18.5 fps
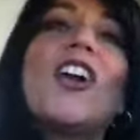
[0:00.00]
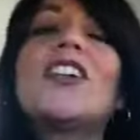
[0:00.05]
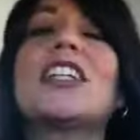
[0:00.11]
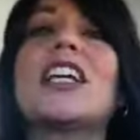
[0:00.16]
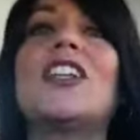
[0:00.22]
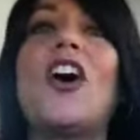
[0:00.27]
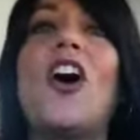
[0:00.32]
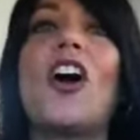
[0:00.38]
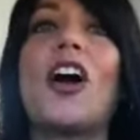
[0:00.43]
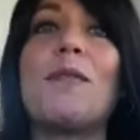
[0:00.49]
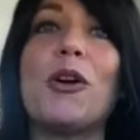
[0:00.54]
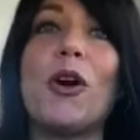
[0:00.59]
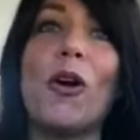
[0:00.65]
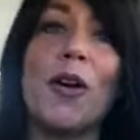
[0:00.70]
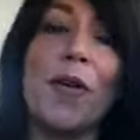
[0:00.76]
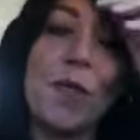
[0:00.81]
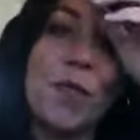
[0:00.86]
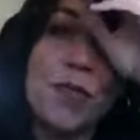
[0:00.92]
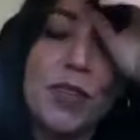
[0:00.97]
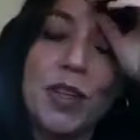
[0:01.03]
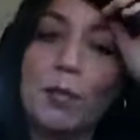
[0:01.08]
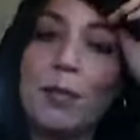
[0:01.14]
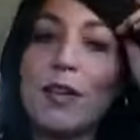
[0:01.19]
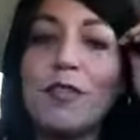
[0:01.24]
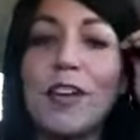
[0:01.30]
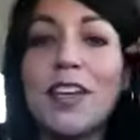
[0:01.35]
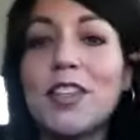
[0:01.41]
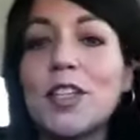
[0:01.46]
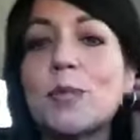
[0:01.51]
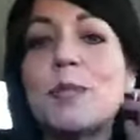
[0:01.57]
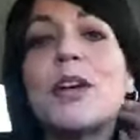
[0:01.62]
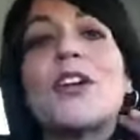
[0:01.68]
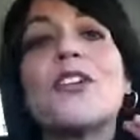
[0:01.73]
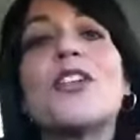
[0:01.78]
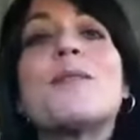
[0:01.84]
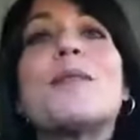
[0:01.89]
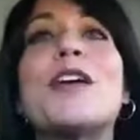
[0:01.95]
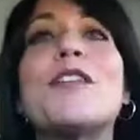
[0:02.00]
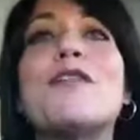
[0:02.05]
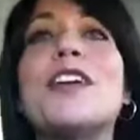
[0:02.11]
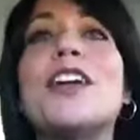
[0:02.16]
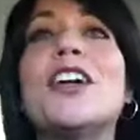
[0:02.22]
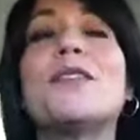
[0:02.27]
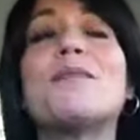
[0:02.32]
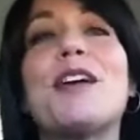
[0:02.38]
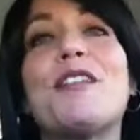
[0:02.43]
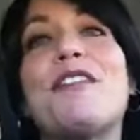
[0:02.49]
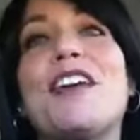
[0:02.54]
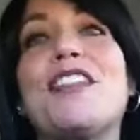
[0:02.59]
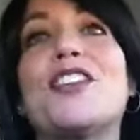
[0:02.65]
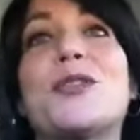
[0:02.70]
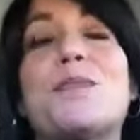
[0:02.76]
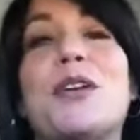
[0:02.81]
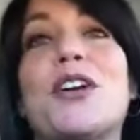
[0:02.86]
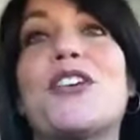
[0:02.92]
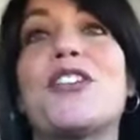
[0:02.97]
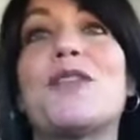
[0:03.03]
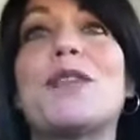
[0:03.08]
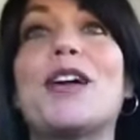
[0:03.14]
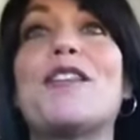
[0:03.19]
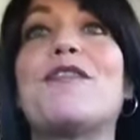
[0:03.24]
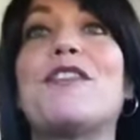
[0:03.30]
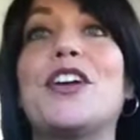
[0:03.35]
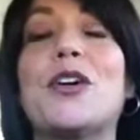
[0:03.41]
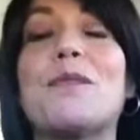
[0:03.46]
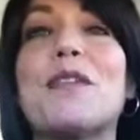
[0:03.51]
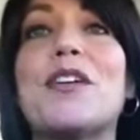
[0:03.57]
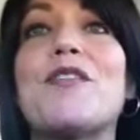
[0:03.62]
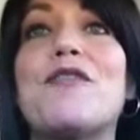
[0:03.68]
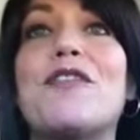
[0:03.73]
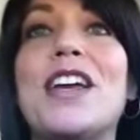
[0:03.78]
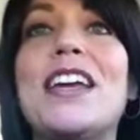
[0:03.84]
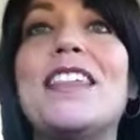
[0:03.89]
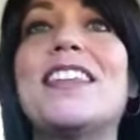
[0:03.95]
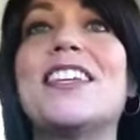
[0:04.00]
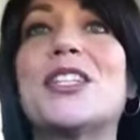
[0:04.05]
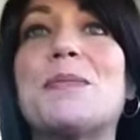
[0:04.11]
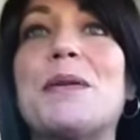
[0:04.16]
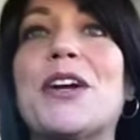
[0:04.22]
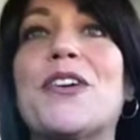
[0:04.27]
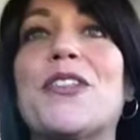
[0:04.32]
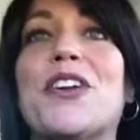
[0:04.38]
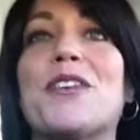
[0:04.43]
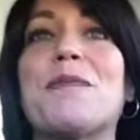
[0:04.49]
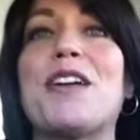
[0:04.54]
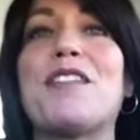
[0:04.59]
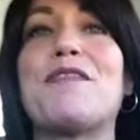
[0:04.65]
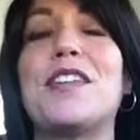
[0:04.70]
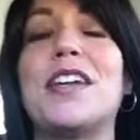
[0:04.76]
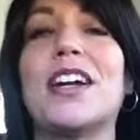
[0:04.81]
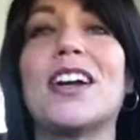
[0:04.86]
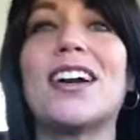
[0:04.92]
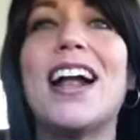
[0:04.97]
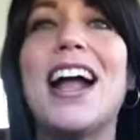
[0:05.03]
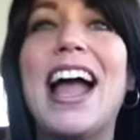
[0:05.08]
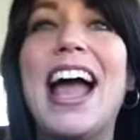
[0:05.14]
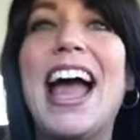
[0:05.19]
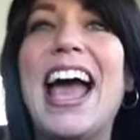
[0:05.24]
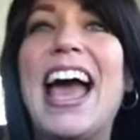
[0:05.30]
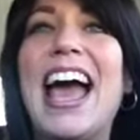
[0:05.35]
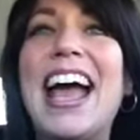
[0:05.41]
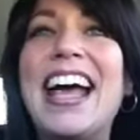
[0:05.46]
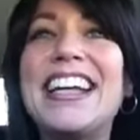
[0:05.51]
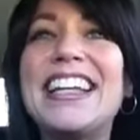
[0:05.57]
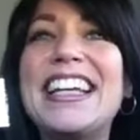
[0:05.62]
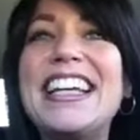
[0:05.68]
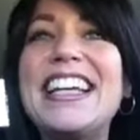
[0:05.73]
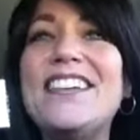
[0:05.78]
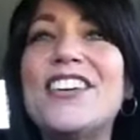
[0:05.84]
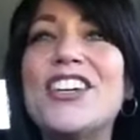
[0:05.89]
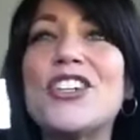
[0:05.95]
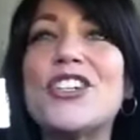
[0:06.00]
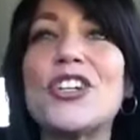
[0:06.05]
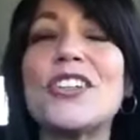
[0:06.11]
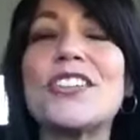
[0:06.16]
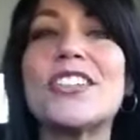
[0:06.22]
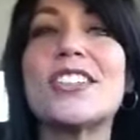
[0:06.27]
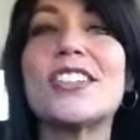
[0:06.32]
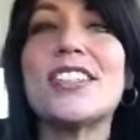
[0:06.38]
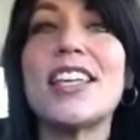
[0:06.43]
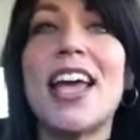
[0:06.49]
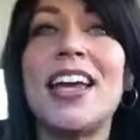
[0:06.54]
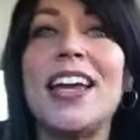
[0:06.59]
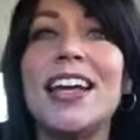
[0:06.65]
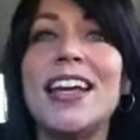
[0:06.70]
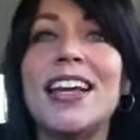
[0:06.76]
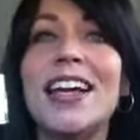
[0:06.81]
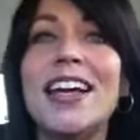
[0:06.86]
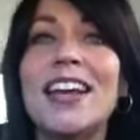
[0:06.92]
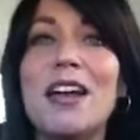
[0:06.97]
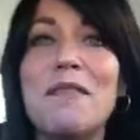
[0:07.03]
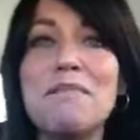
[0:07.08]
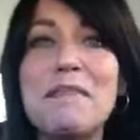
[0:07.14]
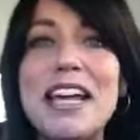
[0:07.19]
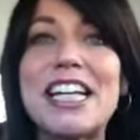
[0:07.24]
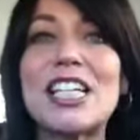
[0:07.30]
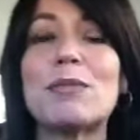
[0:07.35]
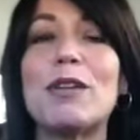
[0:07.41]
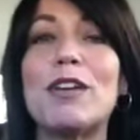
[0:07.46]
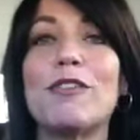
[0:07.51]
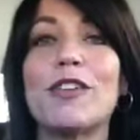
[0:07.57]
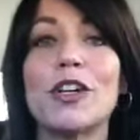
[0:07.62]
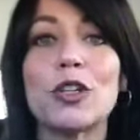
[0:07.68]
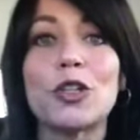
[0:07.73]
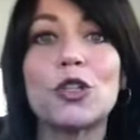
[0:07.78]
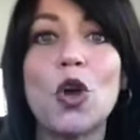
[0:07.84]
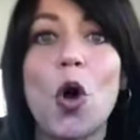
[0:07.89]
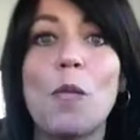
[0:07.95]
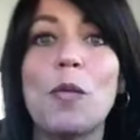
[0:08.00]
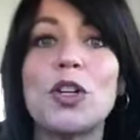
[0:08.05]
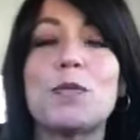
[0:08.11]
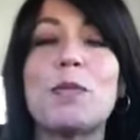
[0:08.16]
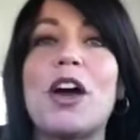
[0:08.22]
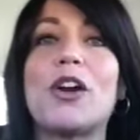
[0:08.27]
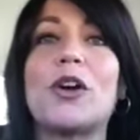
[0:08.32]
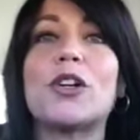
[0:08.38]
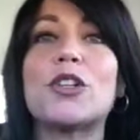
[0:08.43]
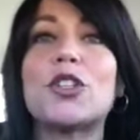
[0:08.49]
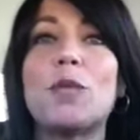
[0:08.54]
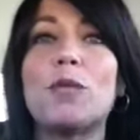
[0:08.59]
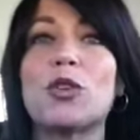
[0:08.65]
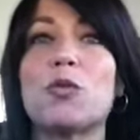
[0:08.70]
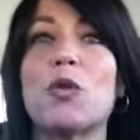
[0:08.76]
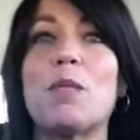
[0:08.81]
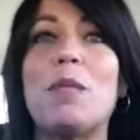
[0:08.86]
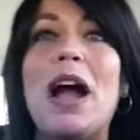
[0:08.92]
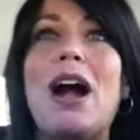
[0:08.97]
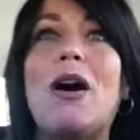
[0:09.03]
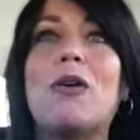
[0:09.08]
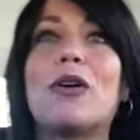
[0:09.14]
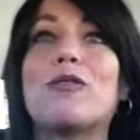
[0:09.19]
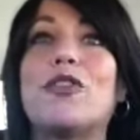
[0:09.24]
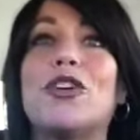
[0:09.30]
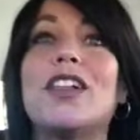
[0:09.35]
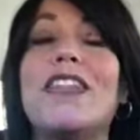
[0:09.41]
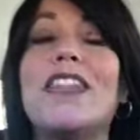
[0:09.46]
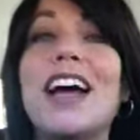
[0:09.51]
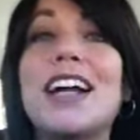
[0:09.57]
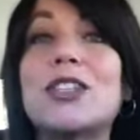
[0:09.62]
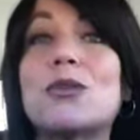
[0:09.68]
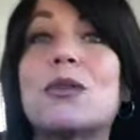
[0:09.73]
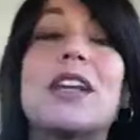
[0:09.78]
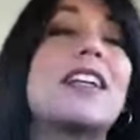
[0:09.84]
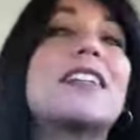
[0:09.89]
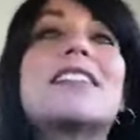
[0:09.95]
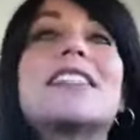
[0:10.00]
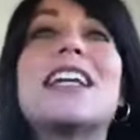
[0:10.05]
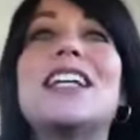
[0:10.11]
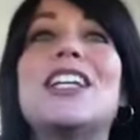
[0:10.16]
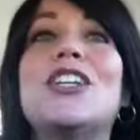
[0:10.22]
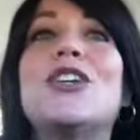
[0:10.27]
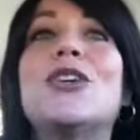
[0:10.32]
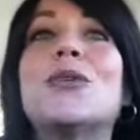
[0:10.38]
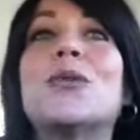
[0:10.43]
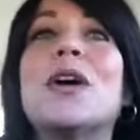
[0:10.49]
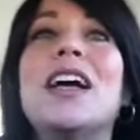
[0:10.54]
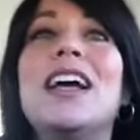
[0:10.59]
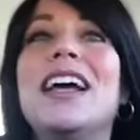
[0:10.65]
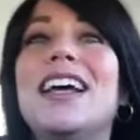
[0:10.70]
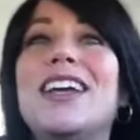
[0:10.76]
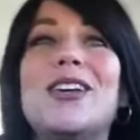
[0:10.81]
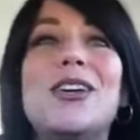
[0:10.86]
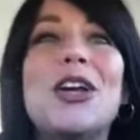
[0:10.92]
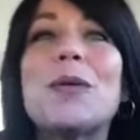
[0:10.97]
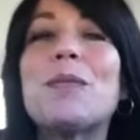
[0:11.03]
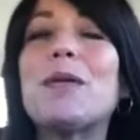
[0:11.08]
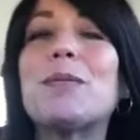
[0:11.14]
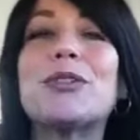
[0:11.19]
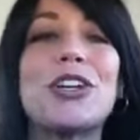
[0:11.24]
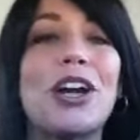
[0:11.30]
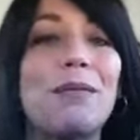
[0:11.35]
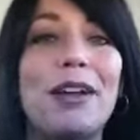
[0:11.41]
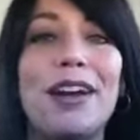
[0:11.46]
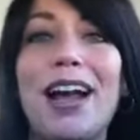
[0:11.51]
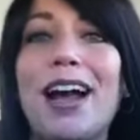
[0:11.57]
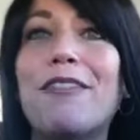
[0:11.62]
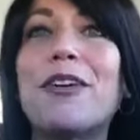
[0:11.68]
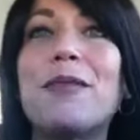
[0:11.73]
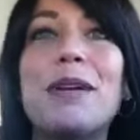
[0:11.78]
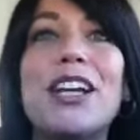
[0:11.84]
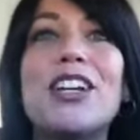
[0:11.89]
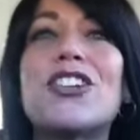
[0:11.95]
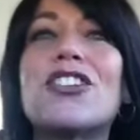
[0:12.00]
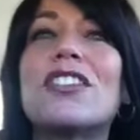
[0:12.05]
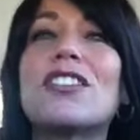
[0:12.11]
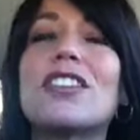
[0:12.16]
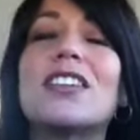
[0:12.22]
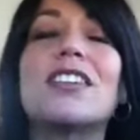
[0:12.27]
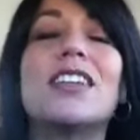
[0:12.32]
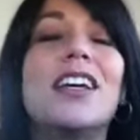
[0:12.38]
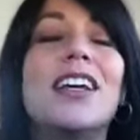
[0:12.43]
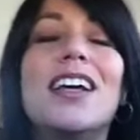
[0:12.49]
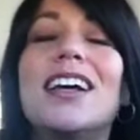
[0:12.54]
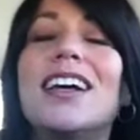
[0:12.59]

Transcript: and all day long, I'm going, my faith is bigger than my fear. My faith is bigger than my fear. My faith is bigger than my fear. And even just saying it makes me feel so much better and so much more powerful. And that's what I say to you. You hear people talking about affirmations, and